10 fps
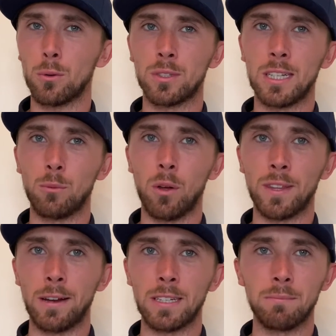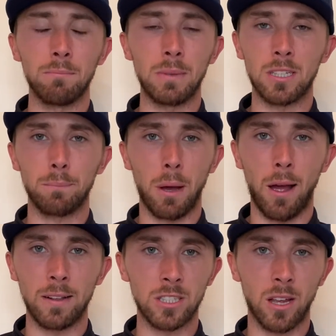did it one year, didn't miss a
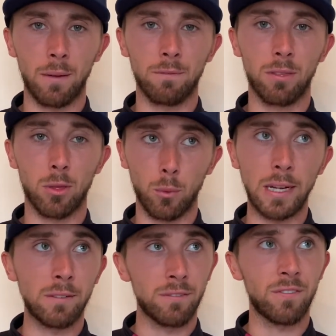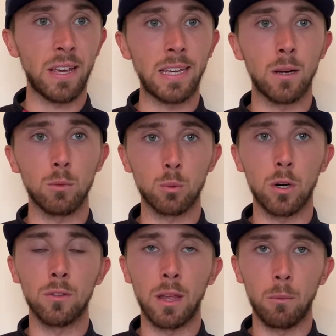putt inside 3 feet and was
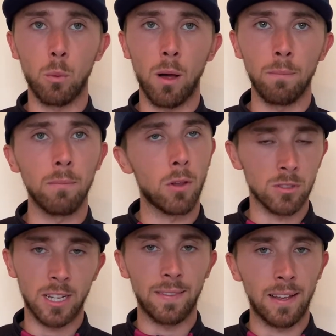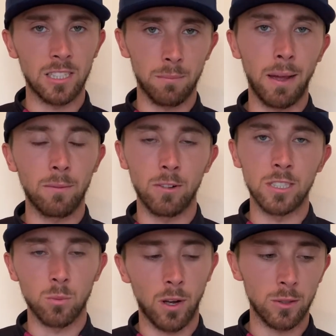world number 1. I'm not saying that's the main
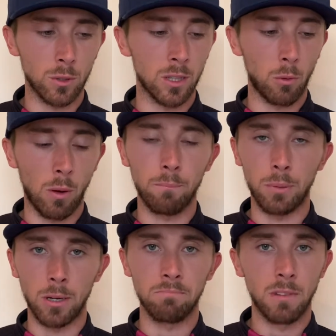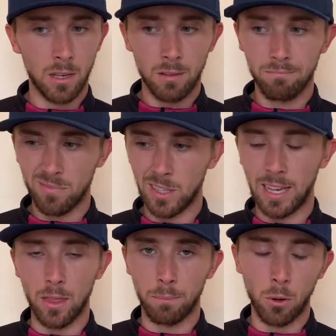reason why he's world number 1, but you
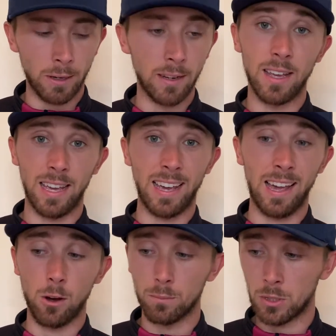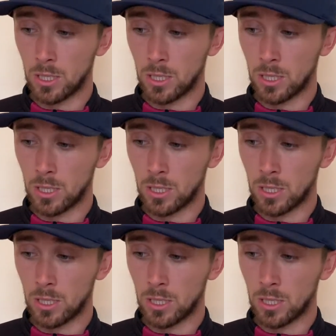get the point, it helps.